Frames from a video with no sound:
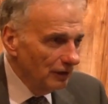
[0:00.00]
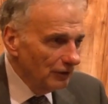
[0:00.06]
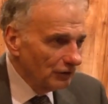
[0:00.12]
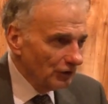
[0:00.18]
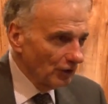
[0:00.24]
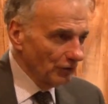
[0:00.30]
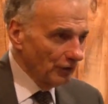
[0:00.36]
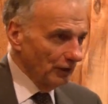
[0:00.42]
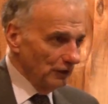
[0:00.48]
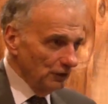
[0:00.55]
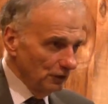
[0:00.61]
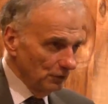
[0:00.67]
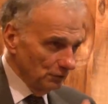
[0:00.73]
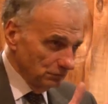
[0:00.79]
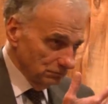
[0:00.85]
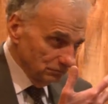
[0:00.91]
so that
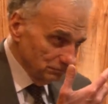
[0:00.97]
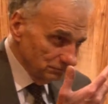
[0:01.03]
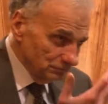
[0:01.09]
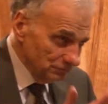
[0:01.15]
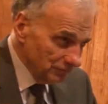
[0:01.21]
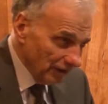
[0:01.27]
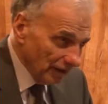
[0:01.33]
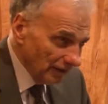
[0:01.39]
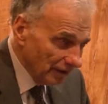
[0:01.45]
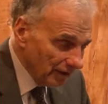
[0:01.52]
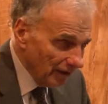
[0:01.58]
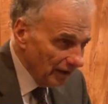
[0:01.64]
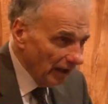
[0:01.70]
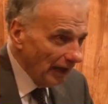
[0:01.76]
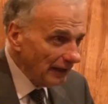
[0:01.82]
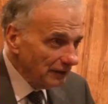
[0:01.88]
you can
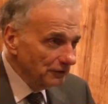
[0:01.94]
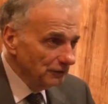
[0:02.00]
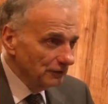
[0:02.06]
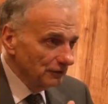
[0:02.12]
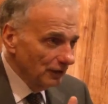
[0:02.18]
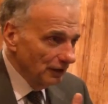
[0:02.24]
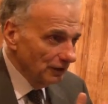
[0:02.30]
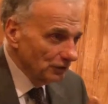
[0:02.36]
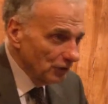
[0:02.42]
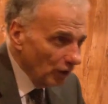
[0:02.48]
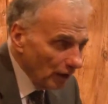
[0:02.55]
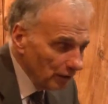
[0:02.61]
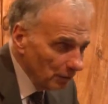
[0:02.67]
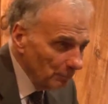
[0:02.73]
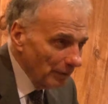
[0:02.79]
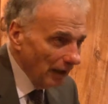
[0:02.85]
connect and
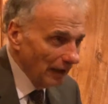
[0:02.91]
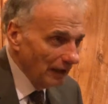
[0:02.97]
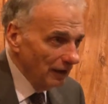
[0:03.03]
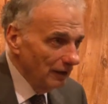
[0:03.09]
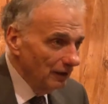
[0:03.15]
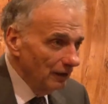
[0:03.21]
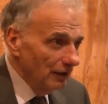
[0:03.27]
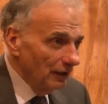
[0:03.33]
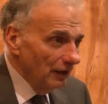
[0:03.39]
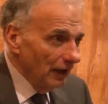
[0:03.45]
talk about it